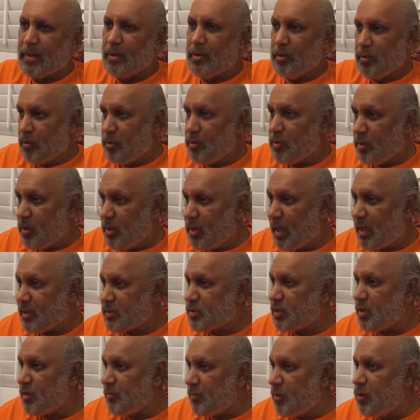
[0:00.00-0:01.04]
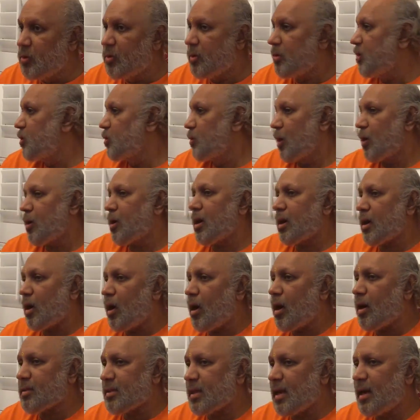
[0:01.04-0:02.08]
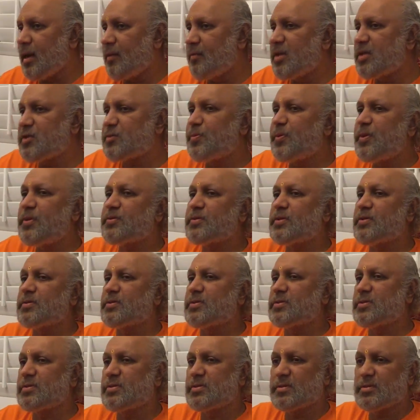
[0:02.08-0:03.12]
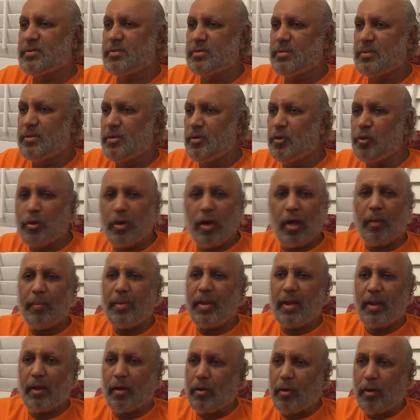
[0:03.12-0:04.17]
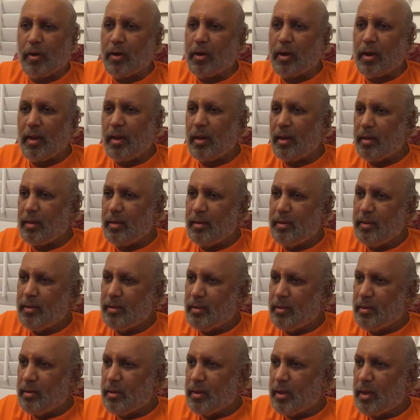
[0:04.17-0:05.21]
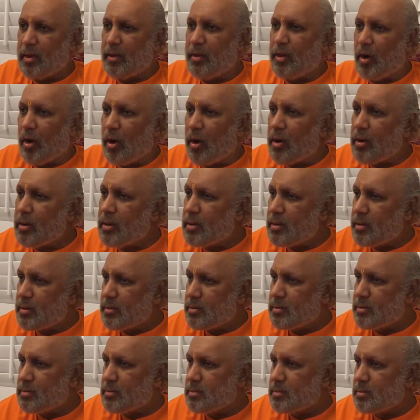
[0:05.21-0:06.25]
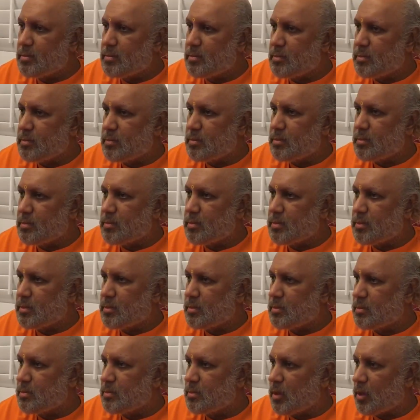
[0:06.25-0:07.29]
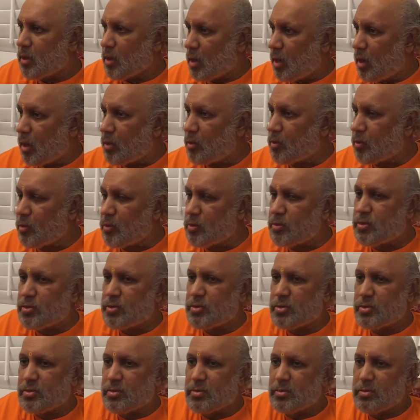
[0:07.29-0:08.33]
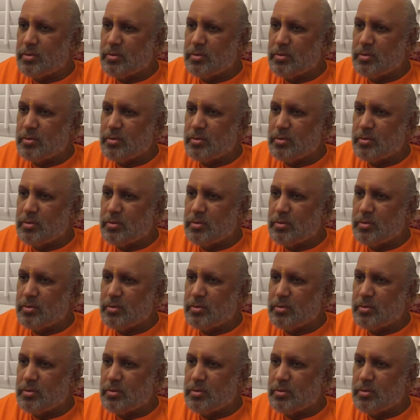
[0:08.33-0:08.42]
You look at all other living species. You could have been a crocodile, a dog, or a cockroach.